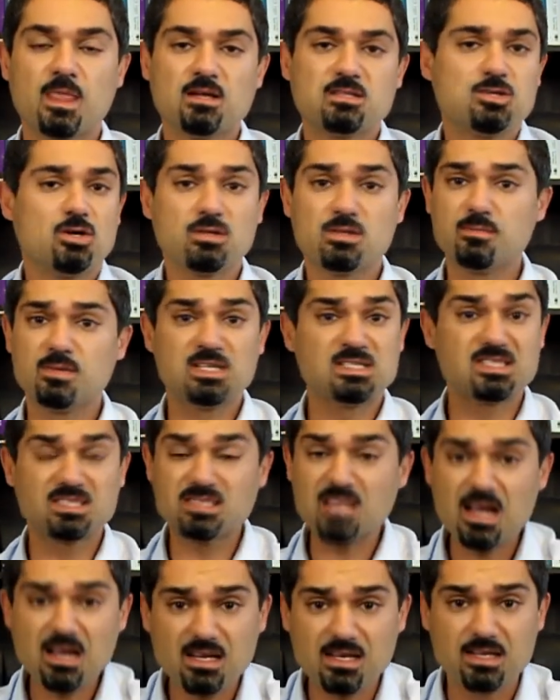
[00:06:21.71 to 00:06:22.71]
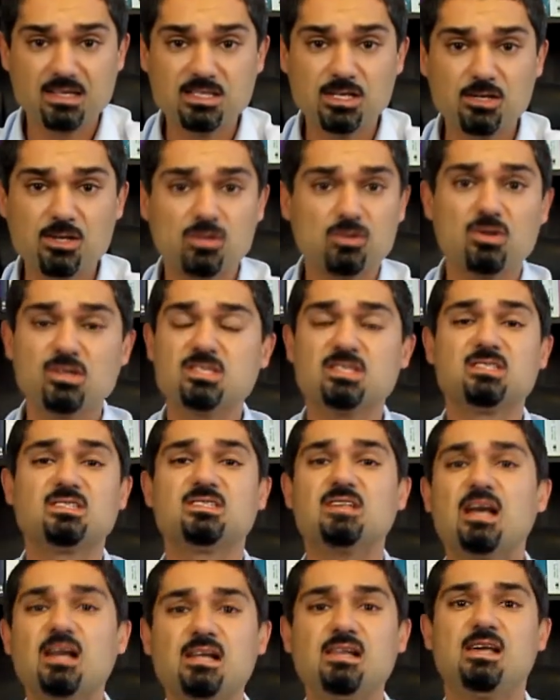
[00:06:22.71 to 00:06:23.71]
Tell your clients
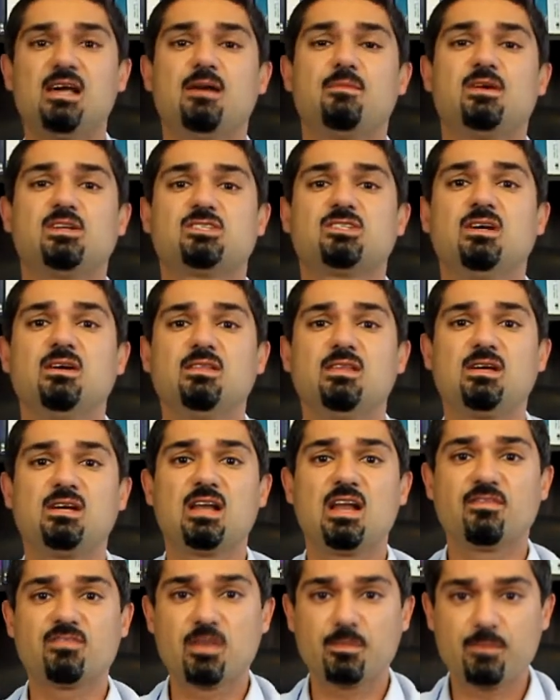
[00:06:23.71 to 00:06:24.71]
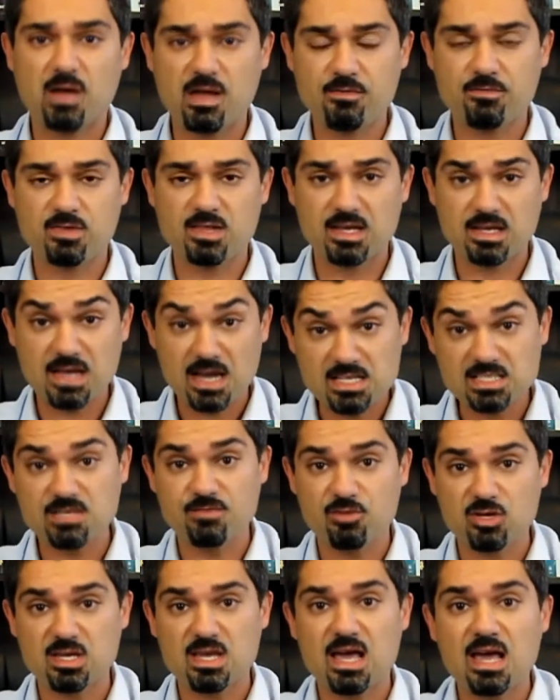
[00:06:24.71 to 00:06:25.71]
exactly how much they're going to have to pay for their case
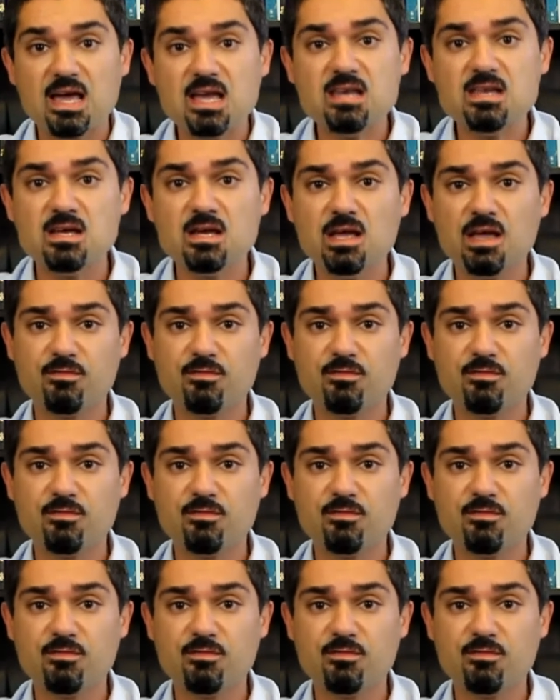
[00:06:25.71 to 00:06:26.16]
if you can,